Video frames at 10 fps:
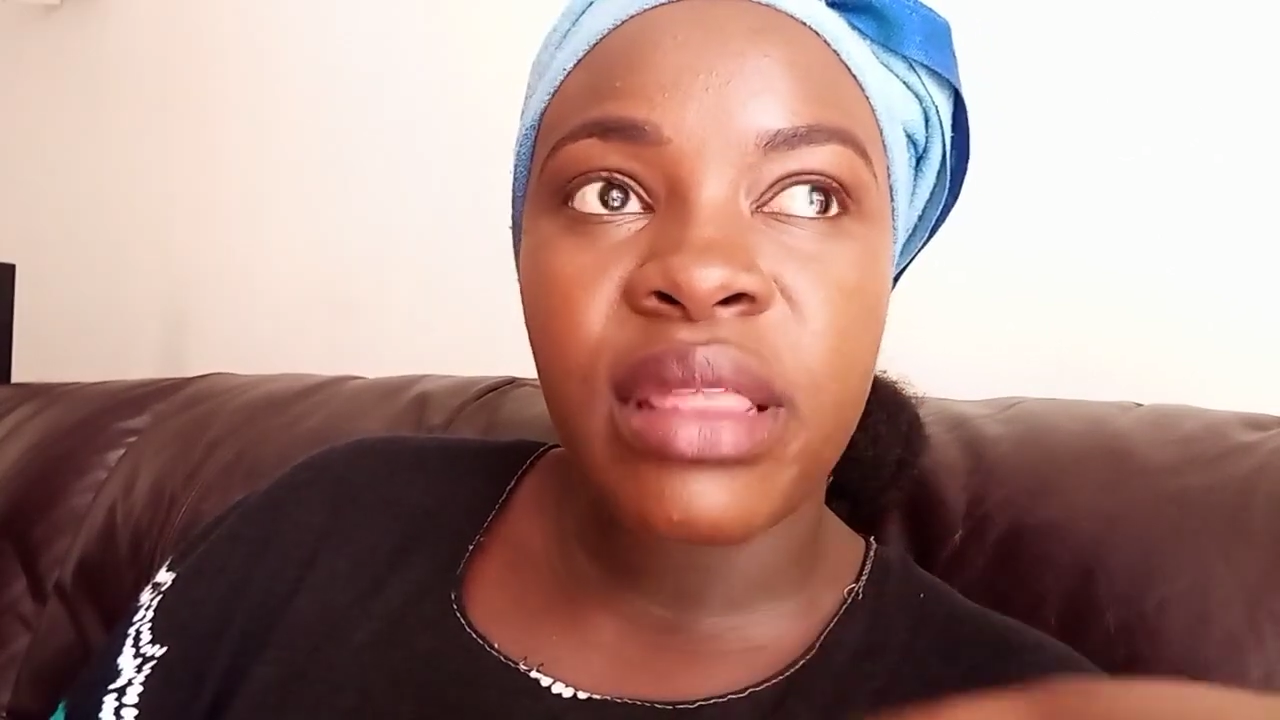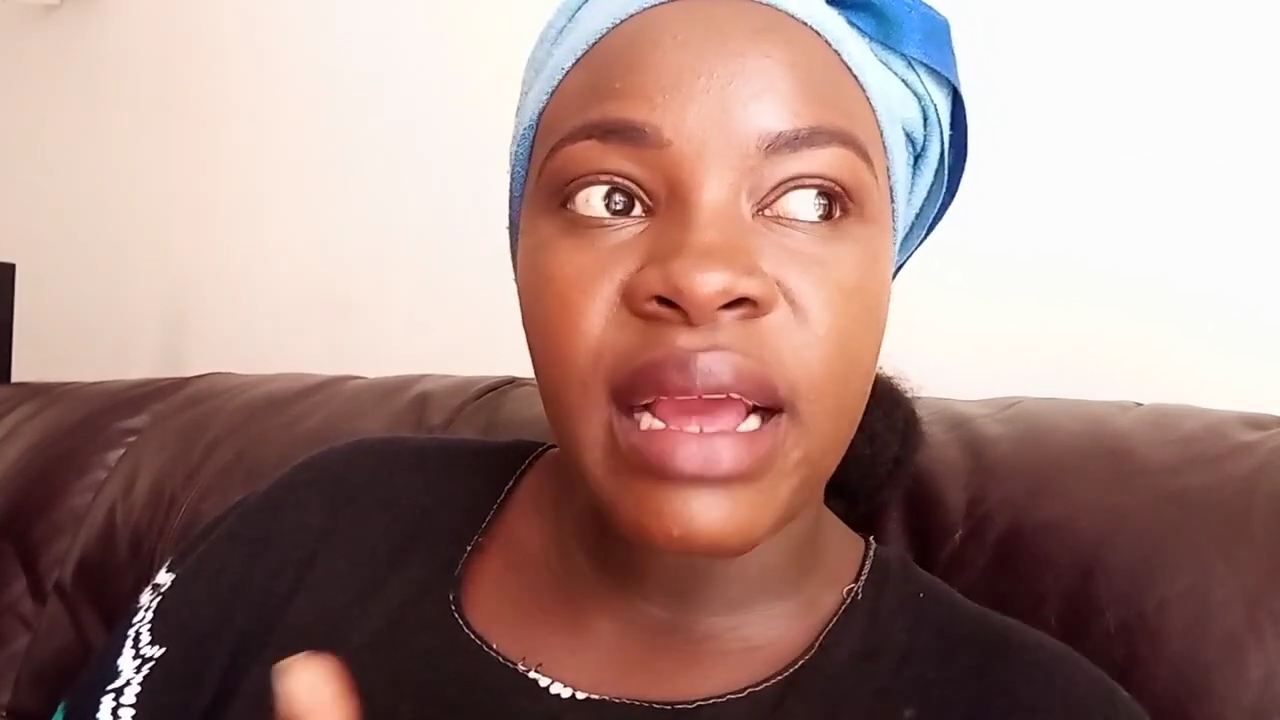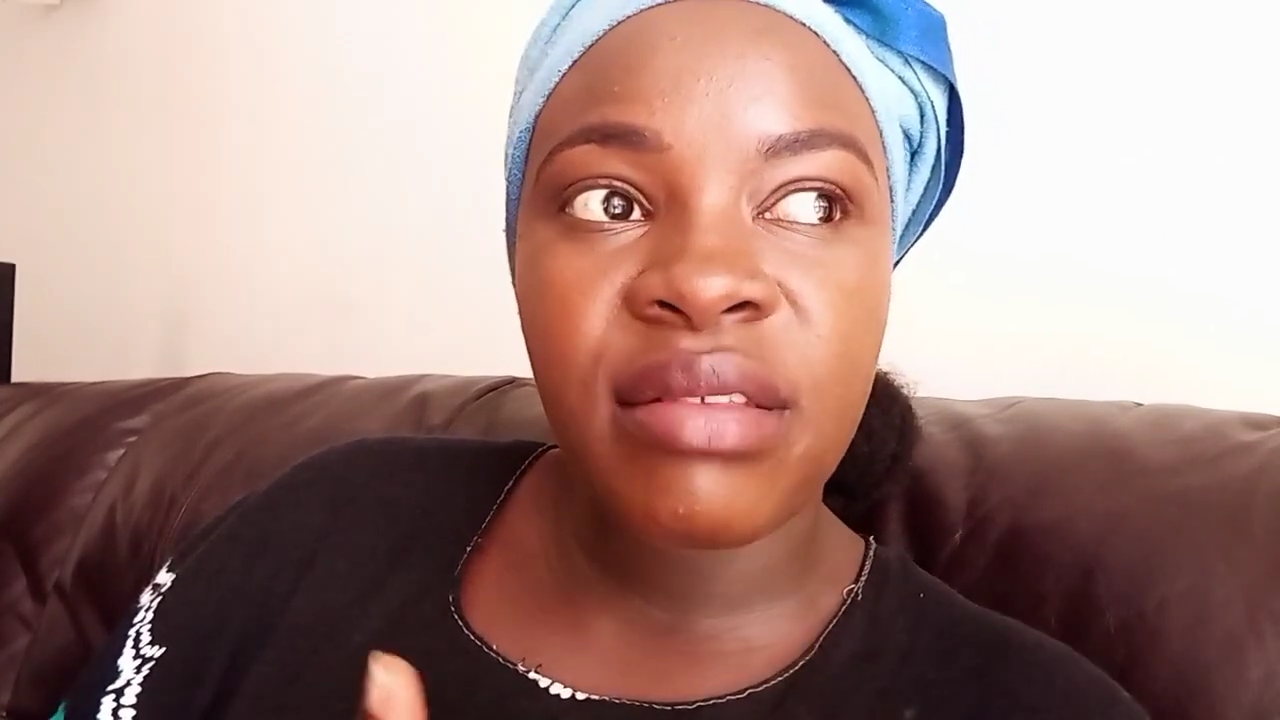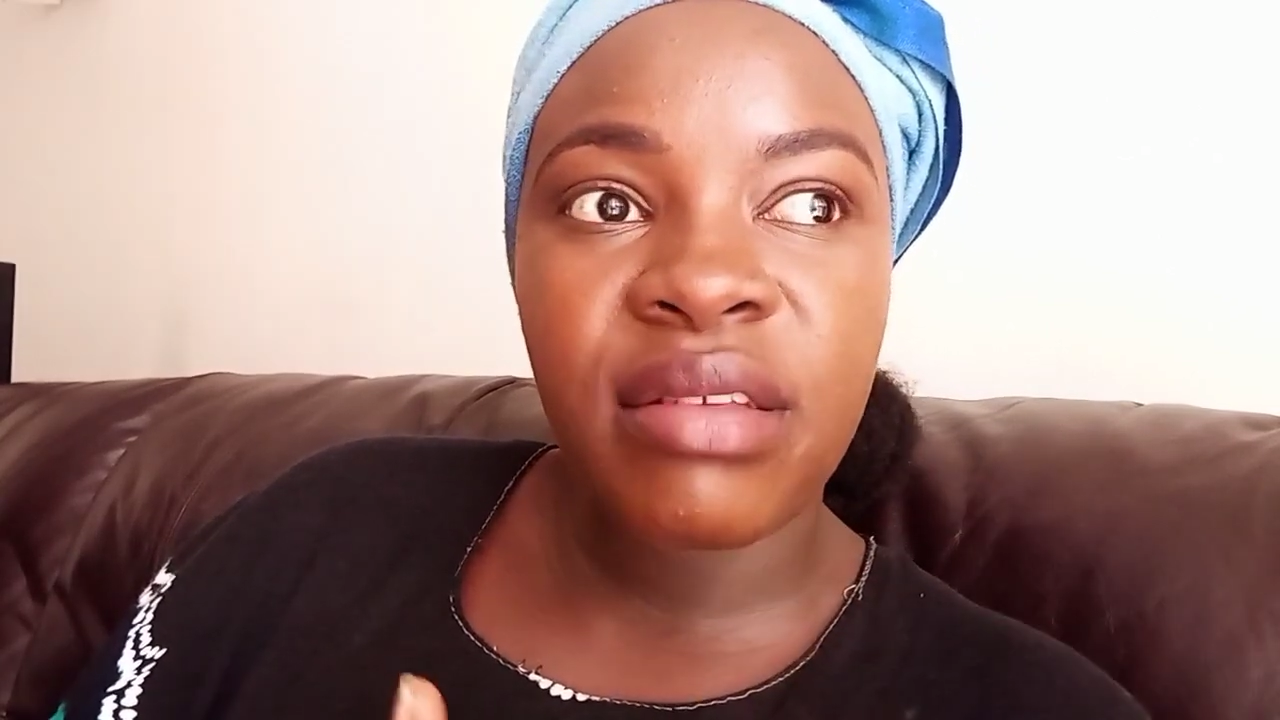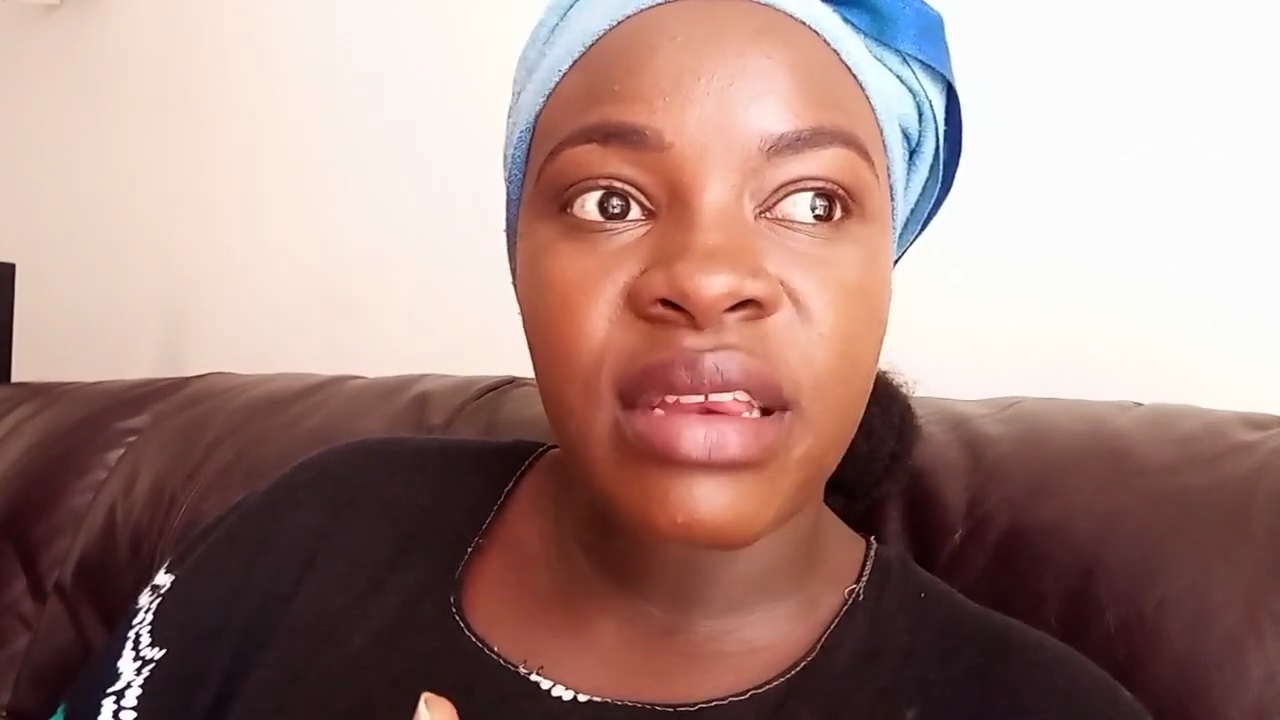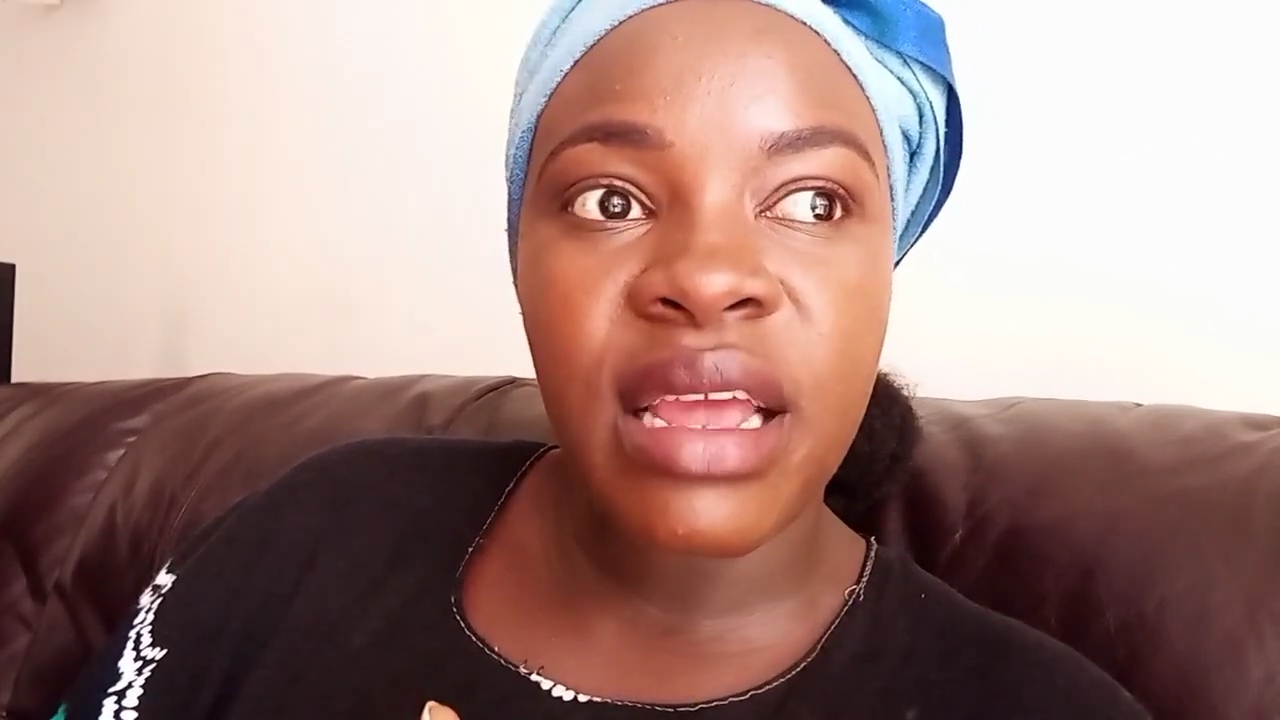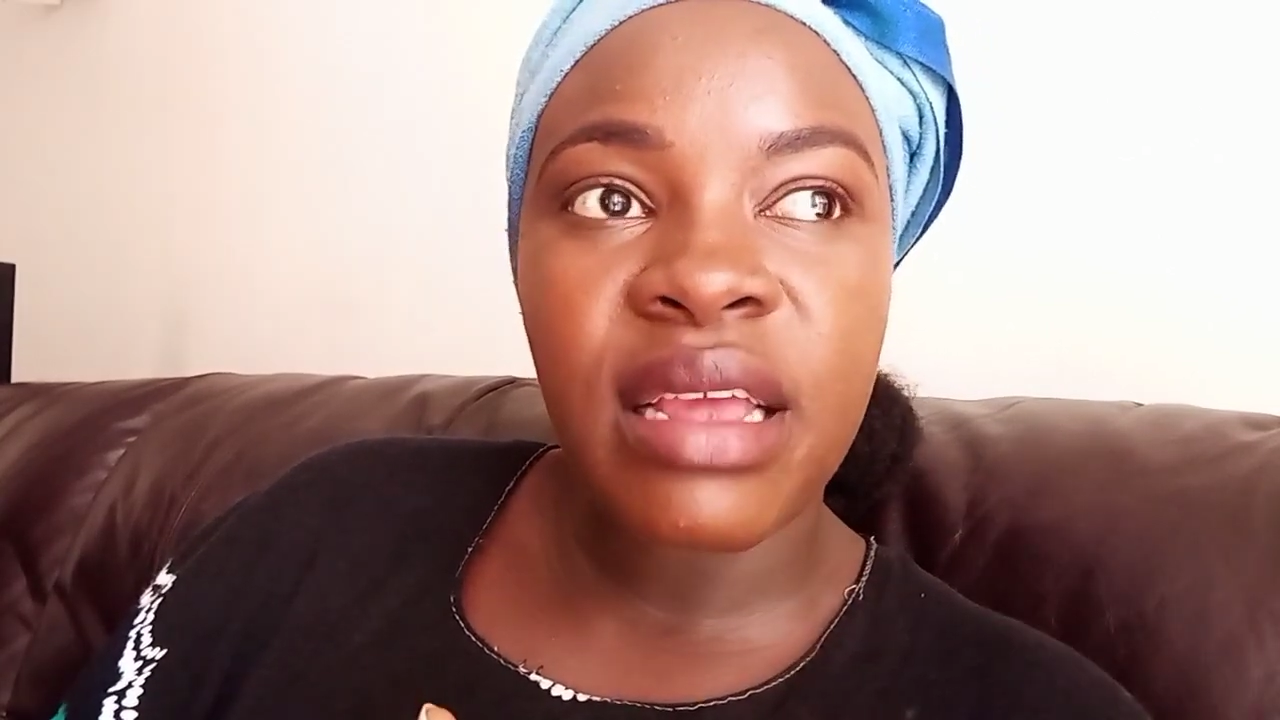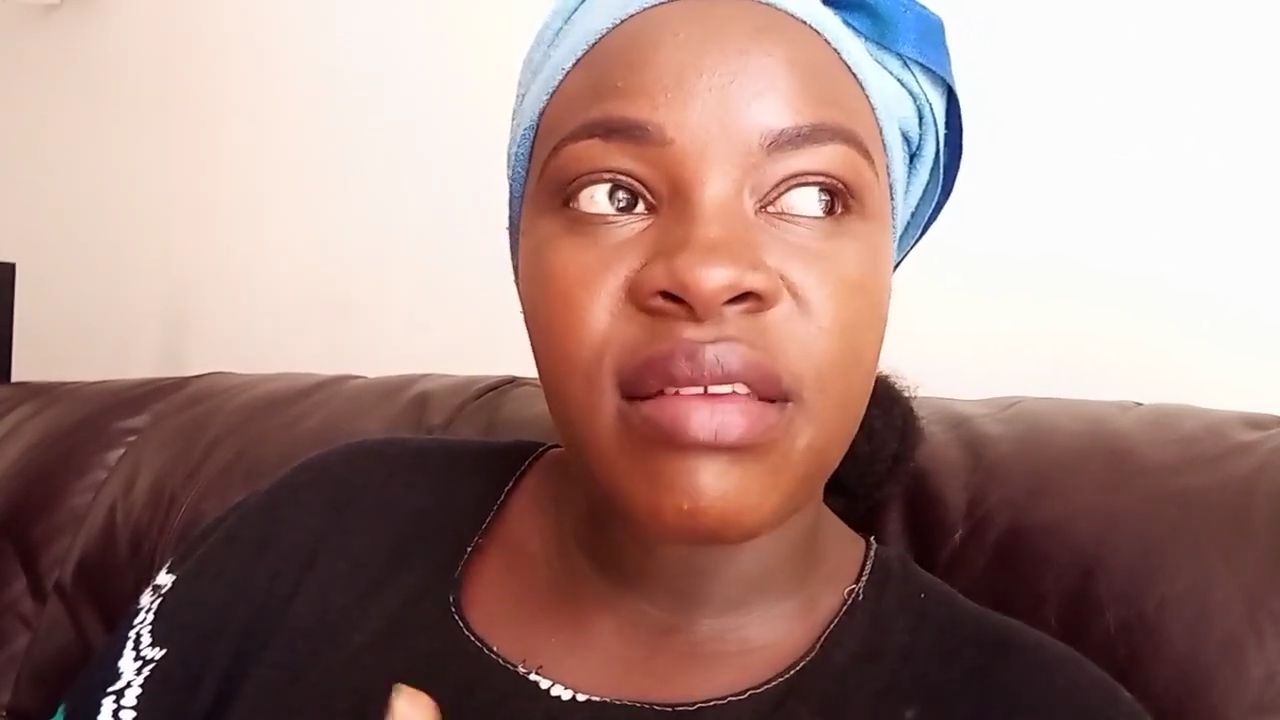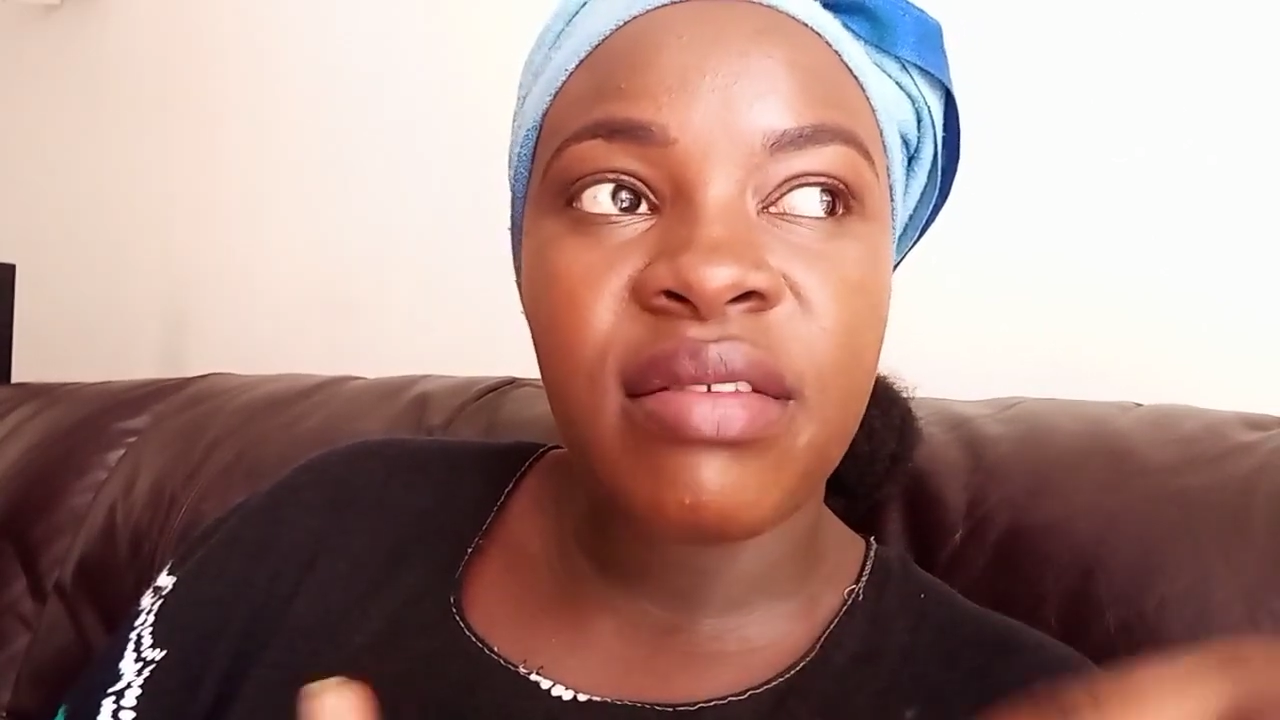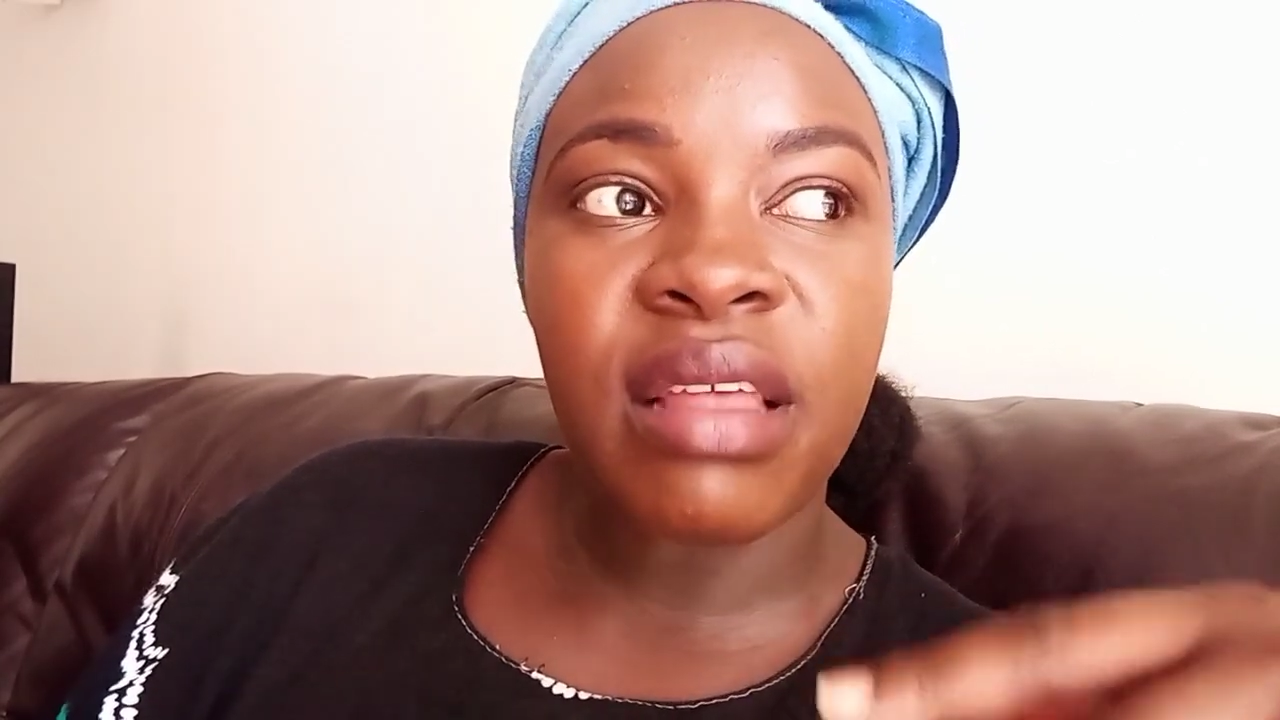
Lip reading: 30 days,